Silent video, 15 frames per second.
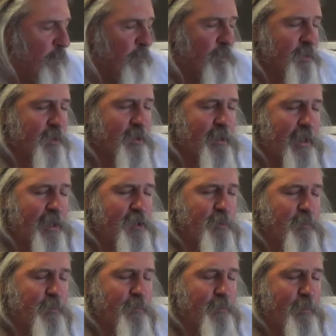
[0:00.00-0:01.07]
was in danger
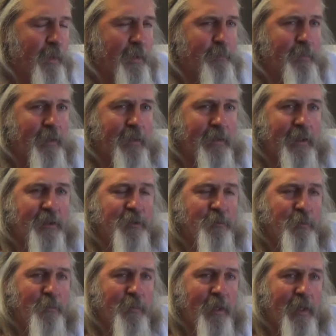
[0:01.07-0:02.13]
by being next
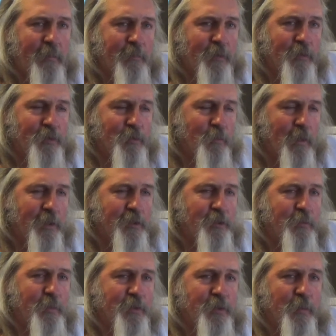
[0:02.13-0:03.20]
to a man because you watched
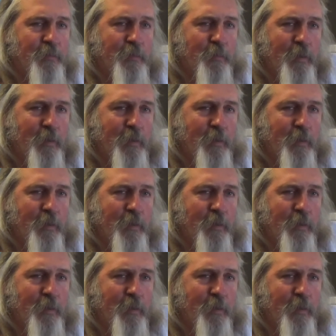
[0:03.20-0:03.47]
too much Oprah